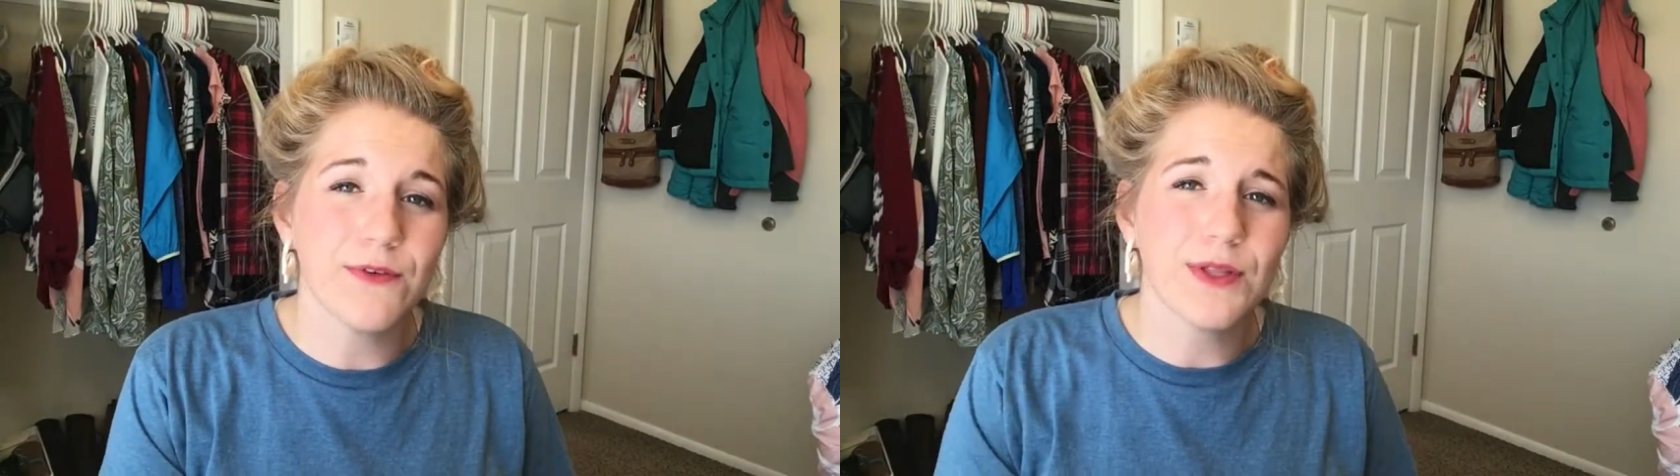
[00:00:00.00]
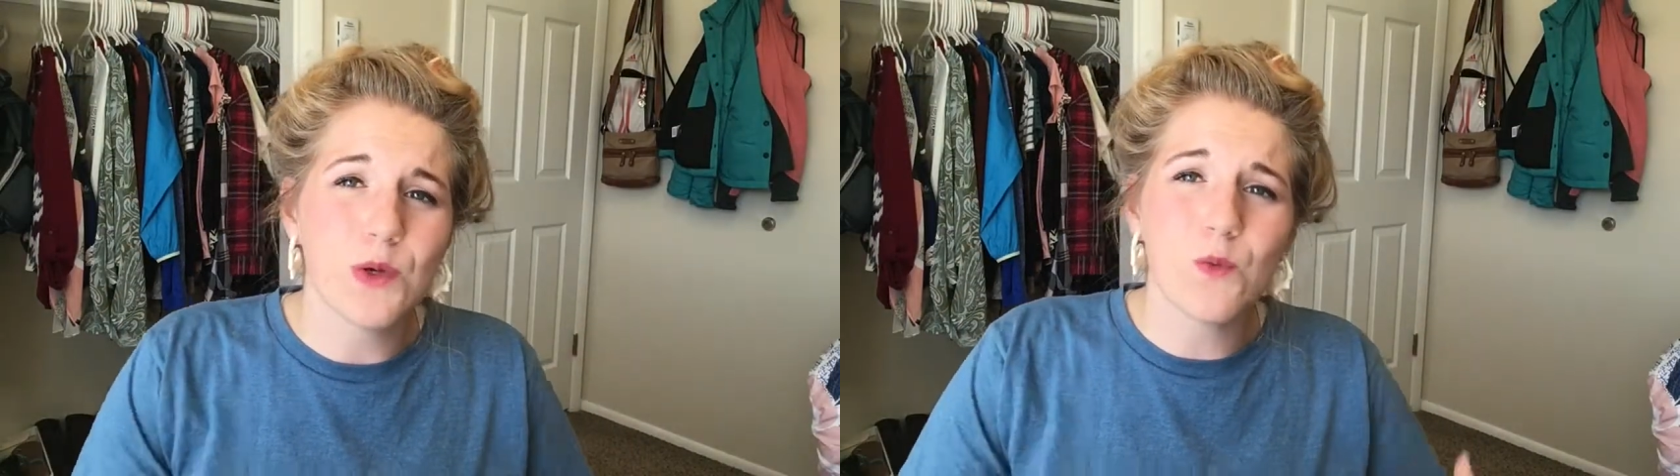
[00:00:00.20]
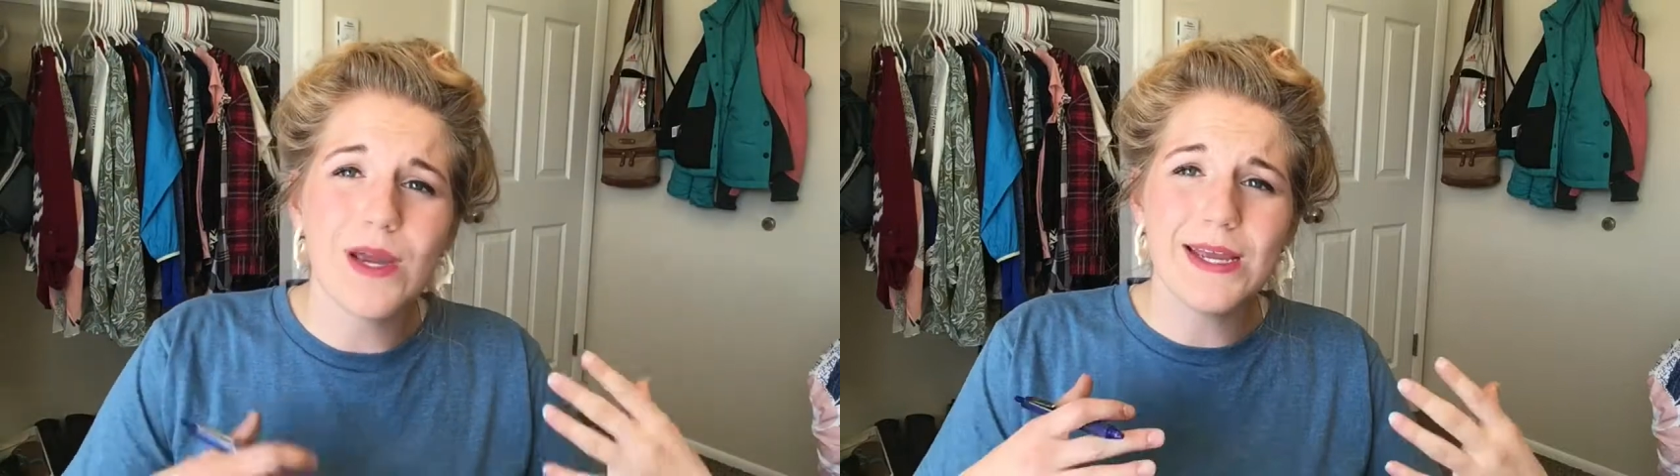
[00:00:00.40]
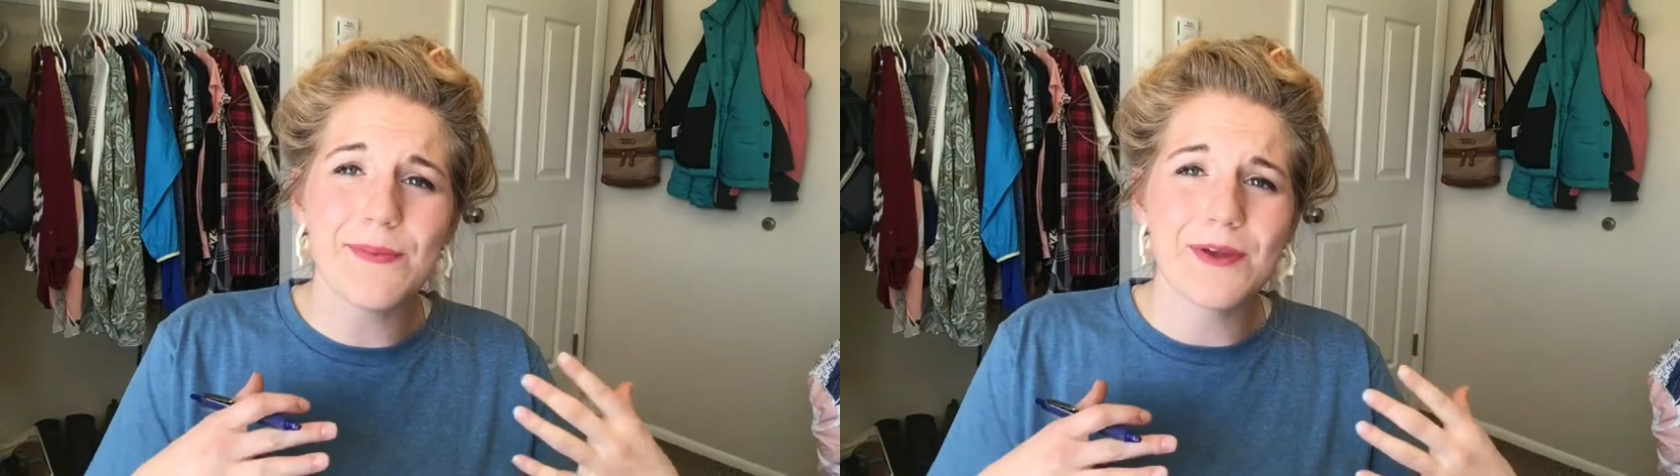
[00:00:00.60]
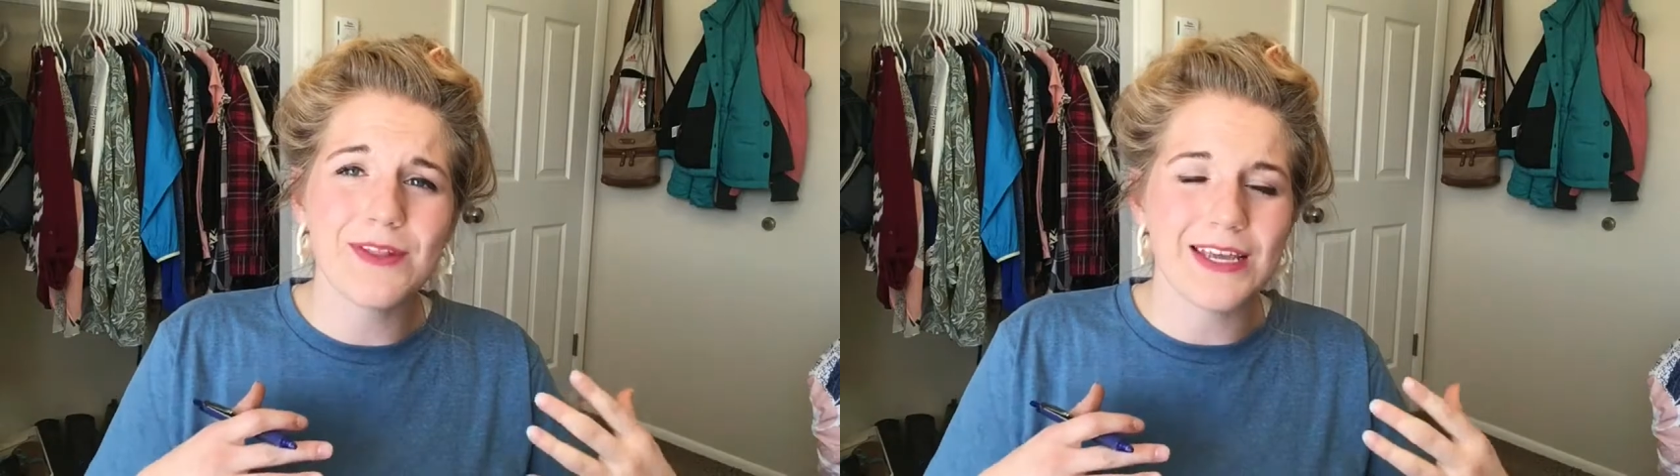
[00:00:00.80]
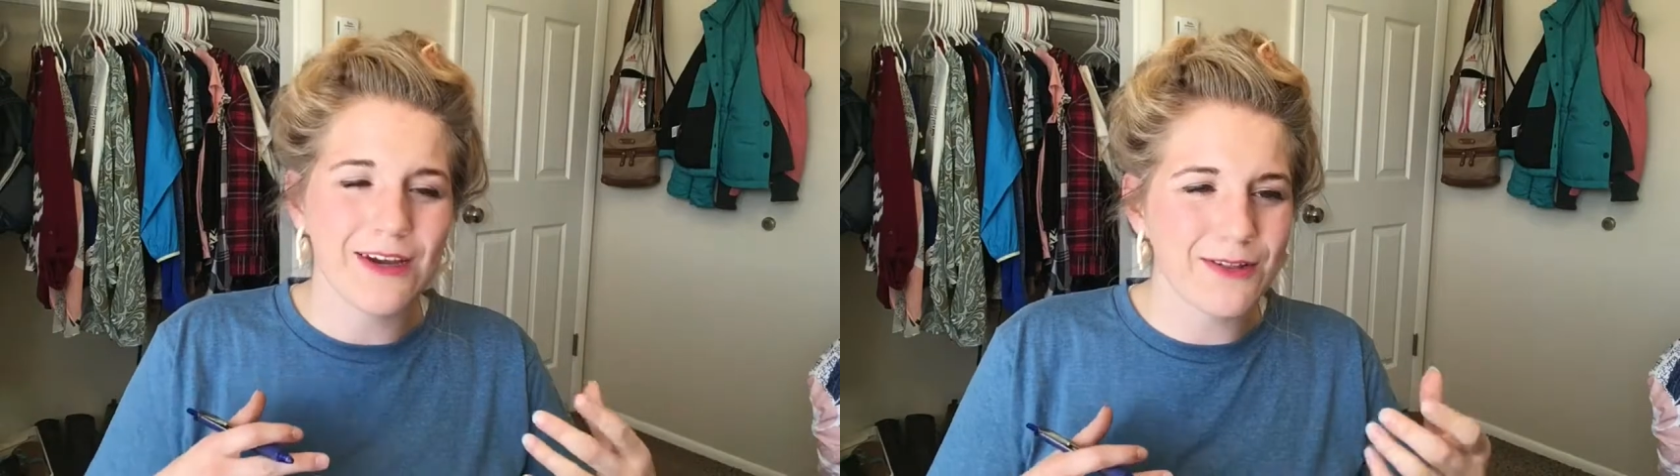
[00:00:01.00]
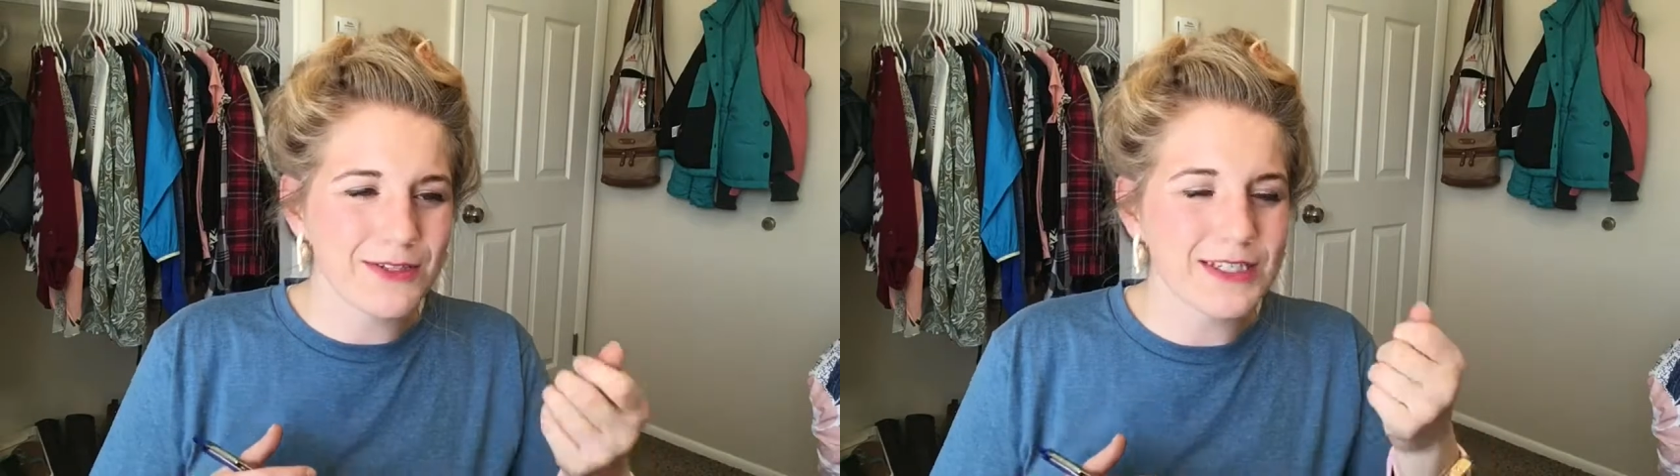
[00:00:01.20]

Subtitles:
You're like way up there in the air and there's